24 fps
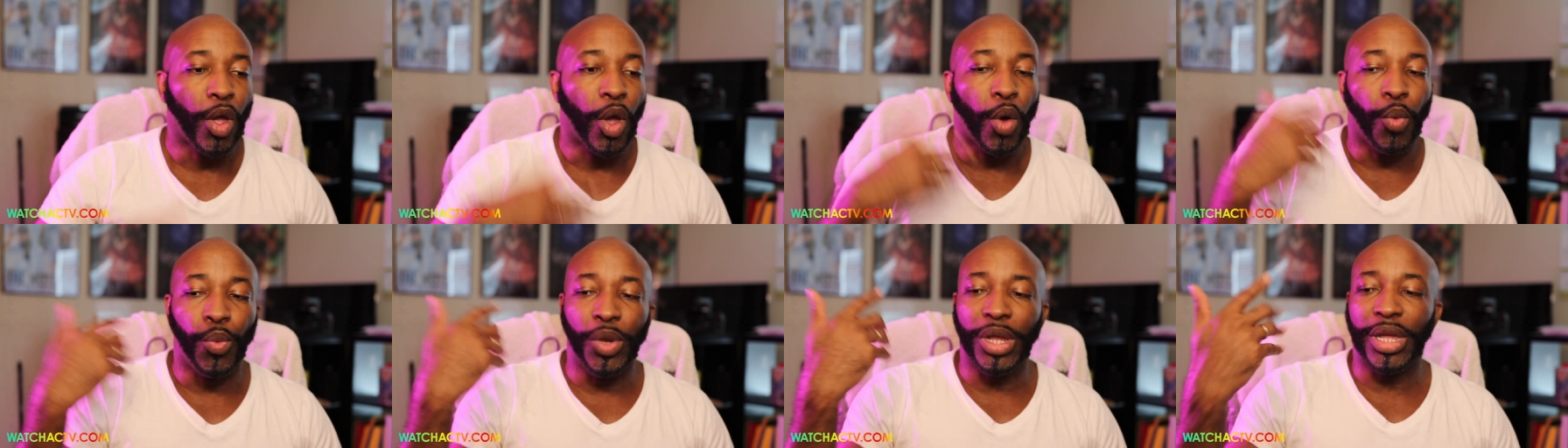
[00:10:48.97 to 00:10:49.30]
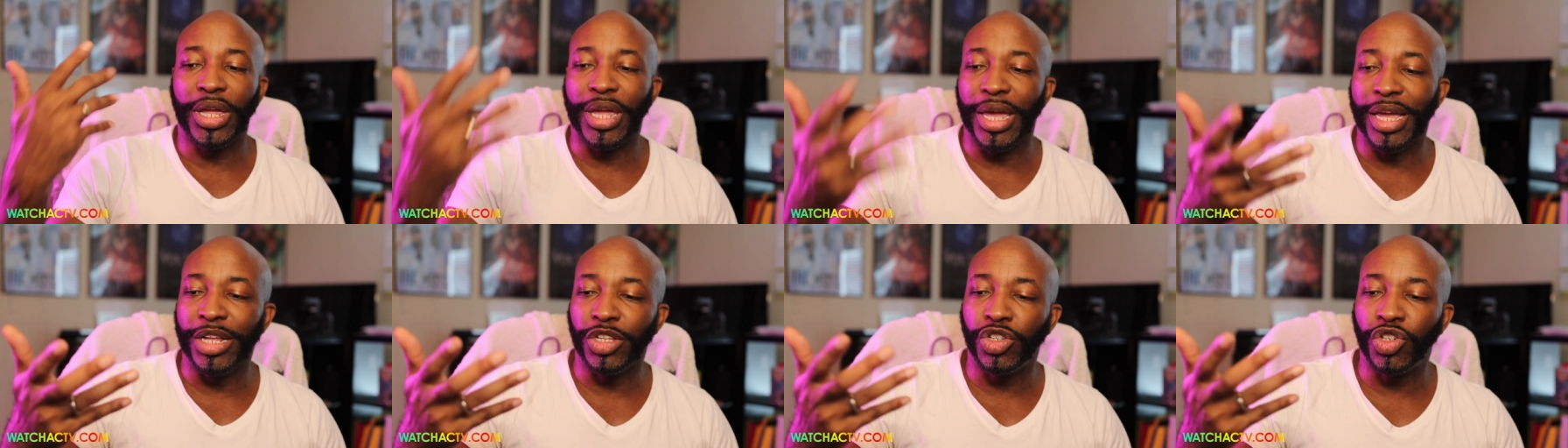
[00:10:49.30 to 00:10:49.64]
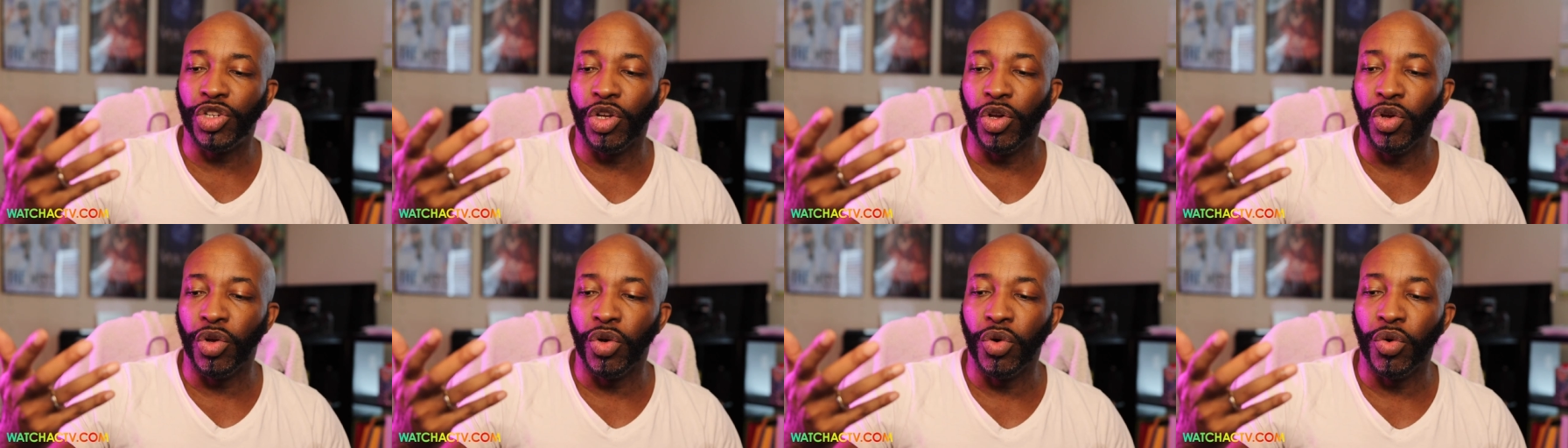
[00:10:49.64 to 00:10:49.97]
We get
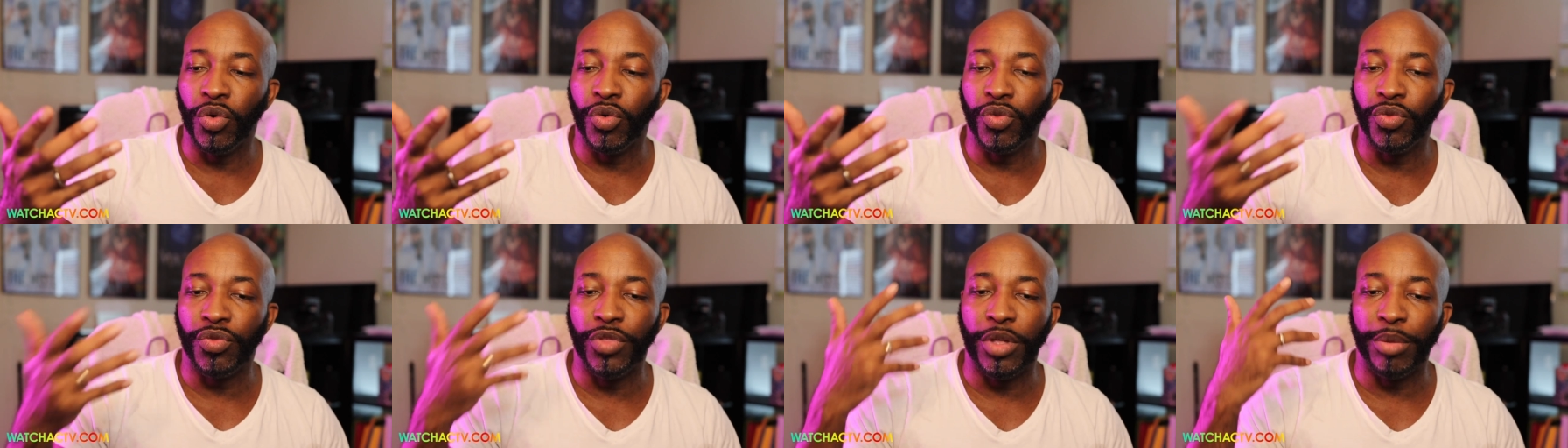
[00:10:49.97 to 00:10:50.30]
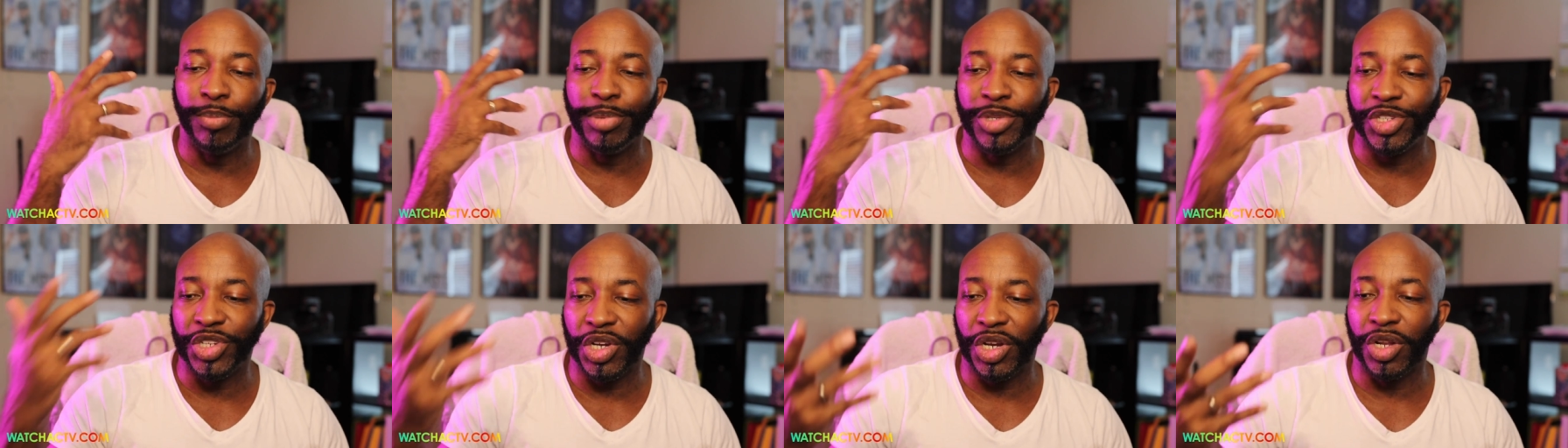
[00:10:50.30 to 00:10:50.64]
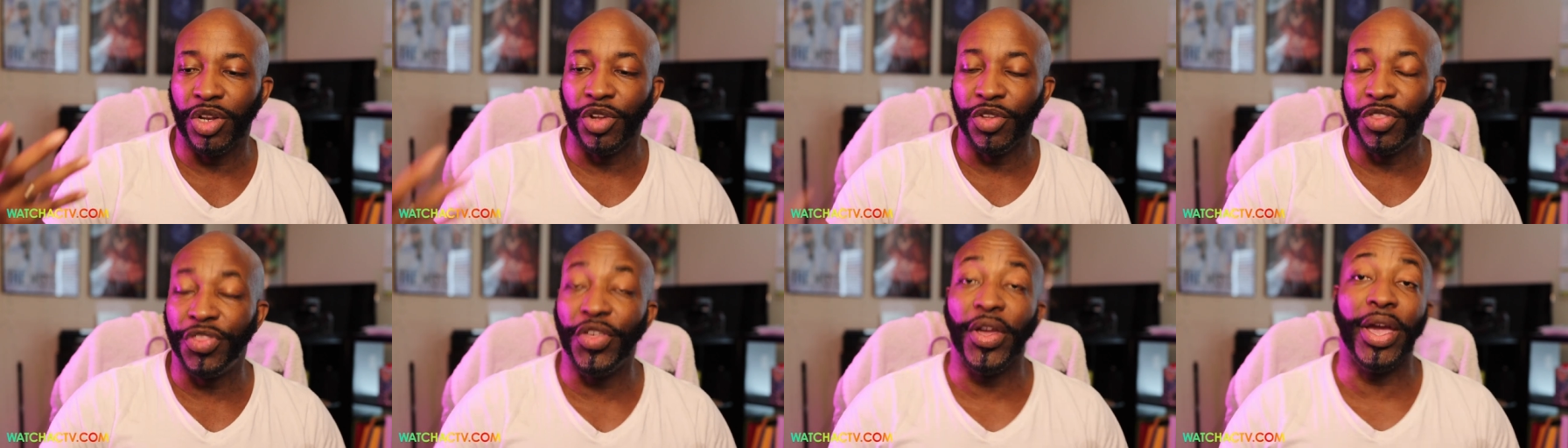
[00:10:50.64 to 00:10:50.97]
to the
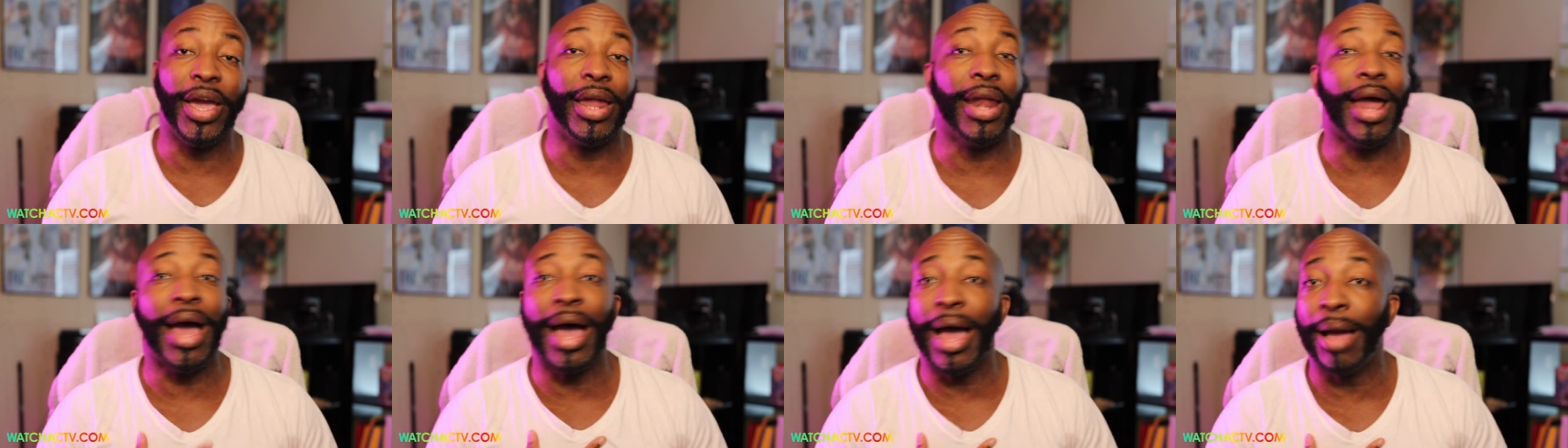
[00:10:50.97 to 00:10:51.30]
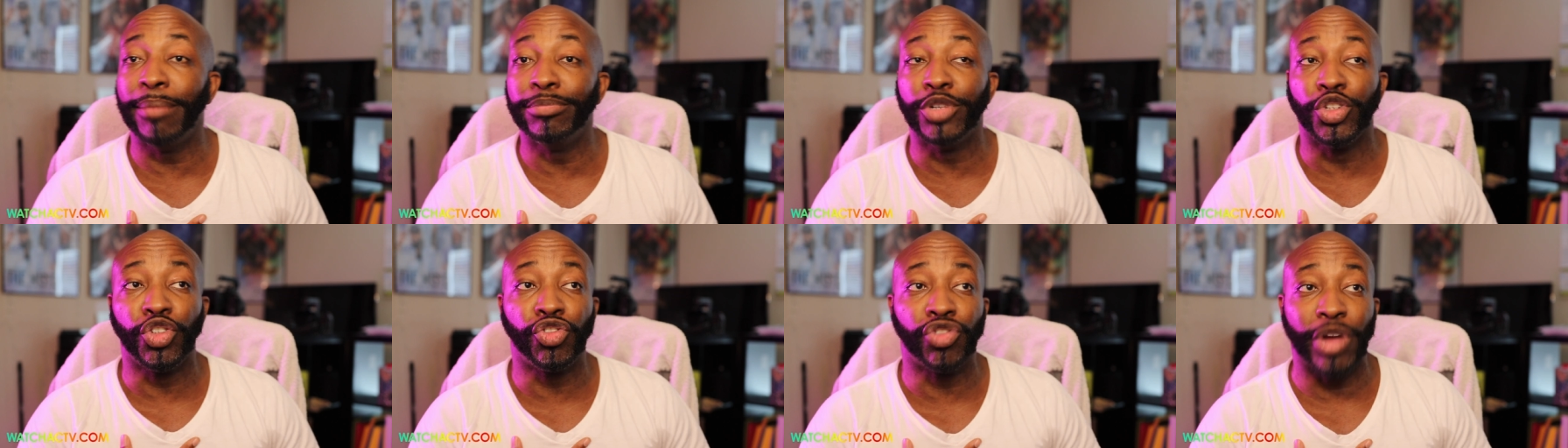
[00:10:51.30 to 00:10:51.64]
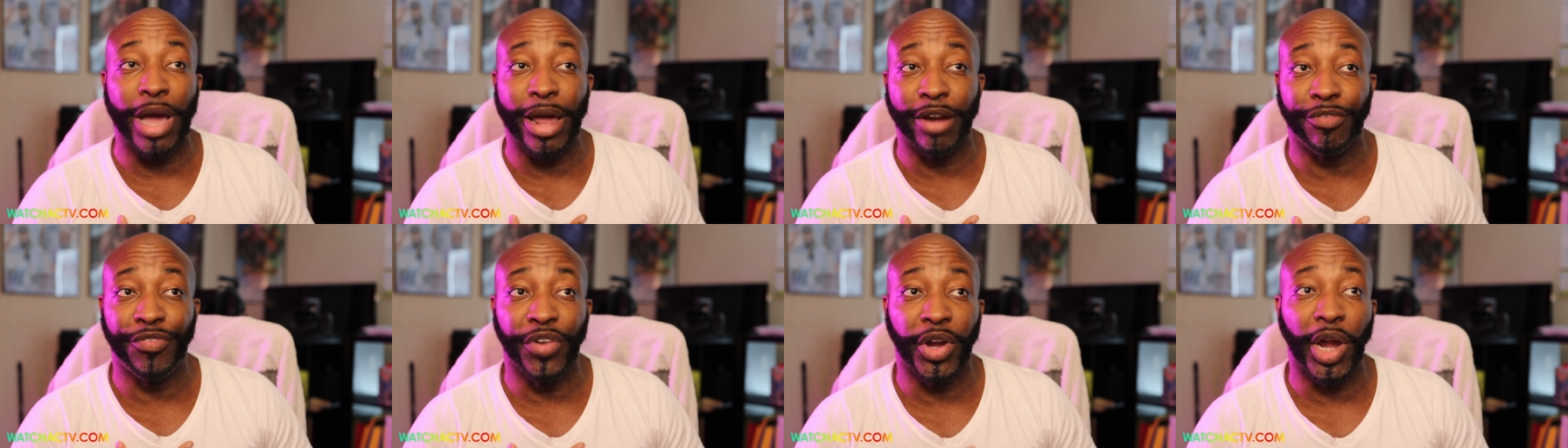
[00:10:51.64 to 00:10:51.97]
particular thing, and I'm just
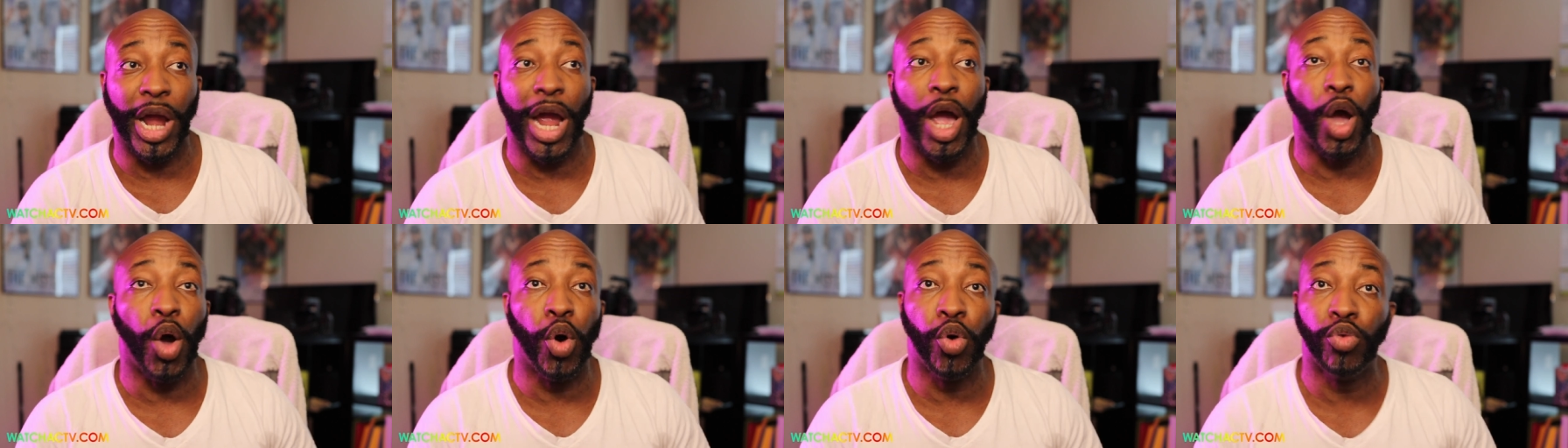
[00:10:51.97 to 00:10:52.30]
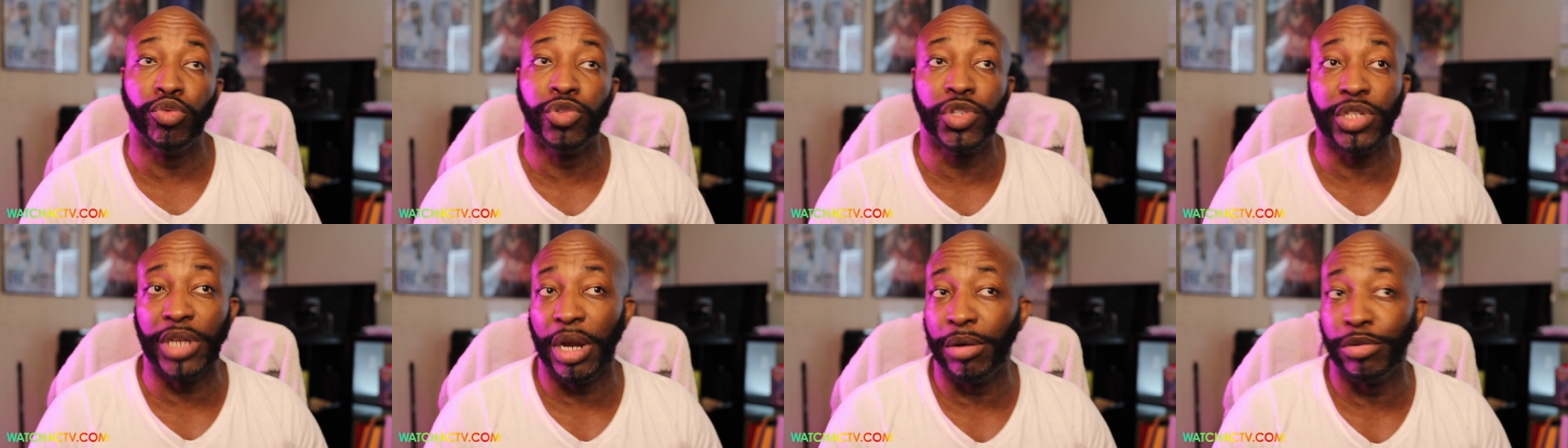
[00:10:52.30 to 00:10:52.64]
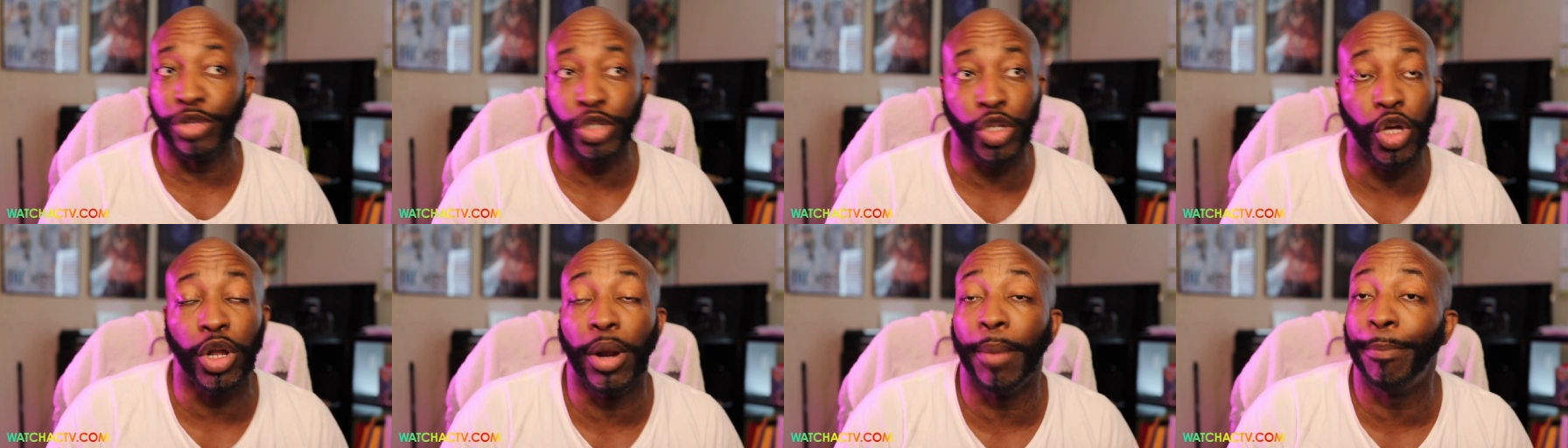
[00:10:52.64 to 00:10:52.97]
trying to figure out who
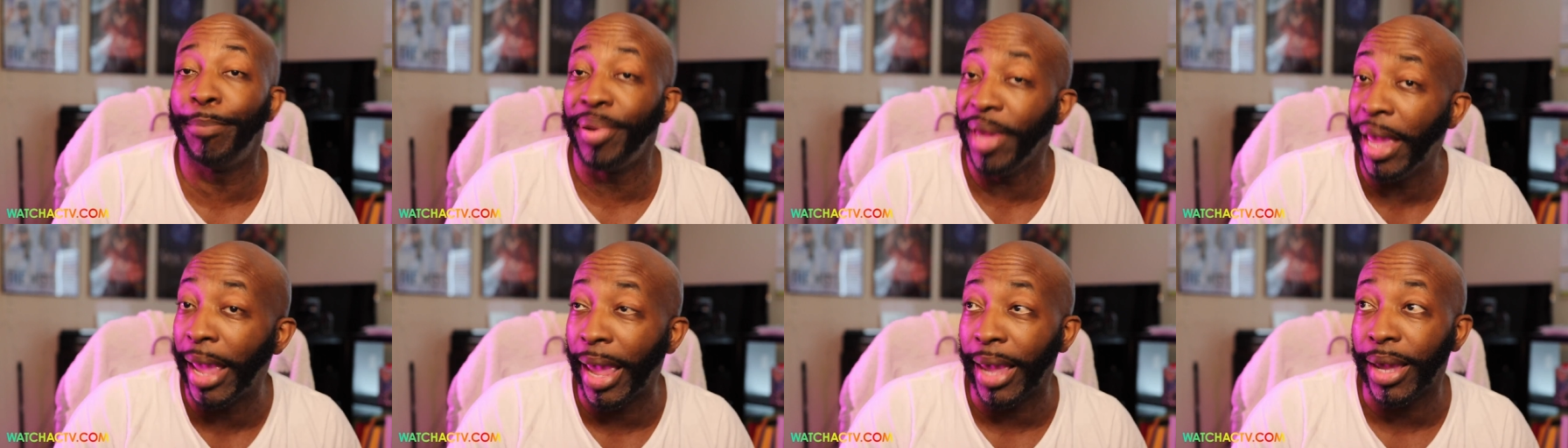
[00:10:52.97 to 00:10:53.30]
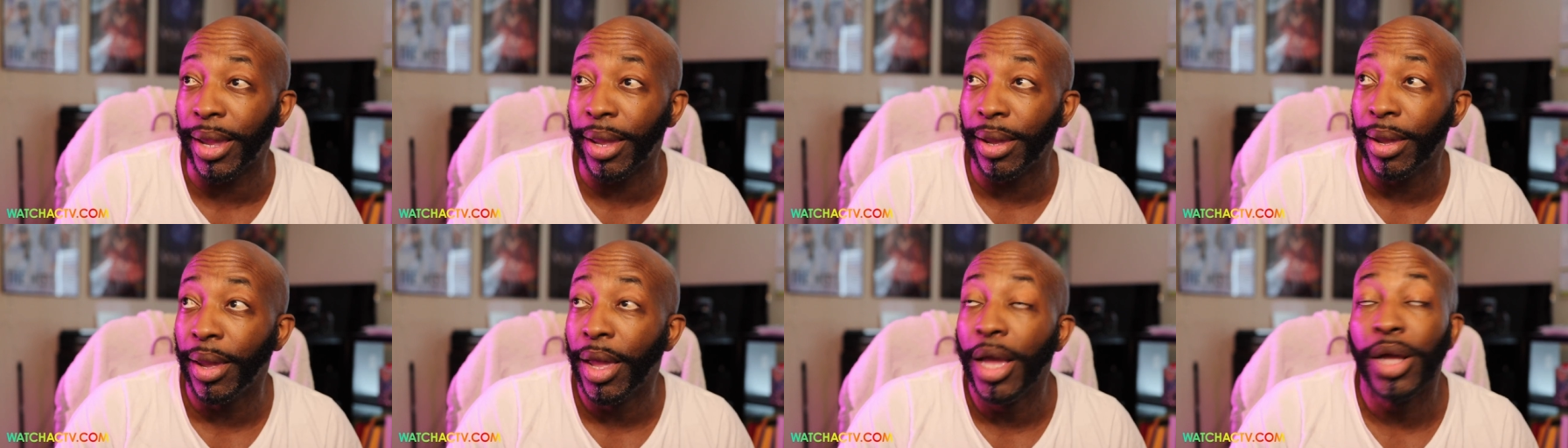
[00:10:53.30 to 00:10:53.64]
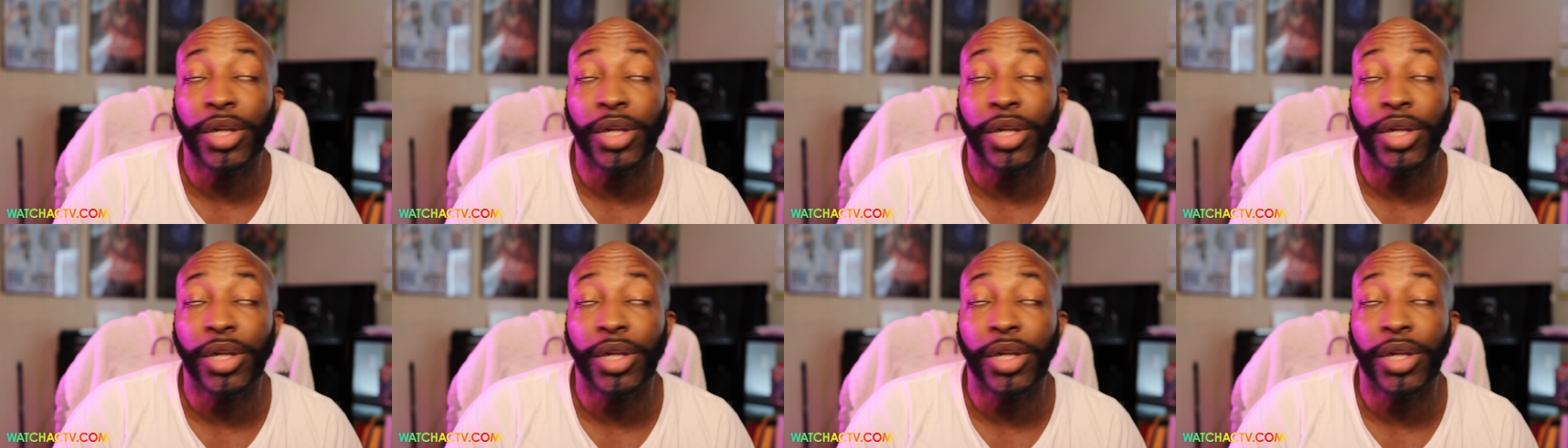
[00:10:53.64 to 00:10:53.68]
Sarah's gonna pick.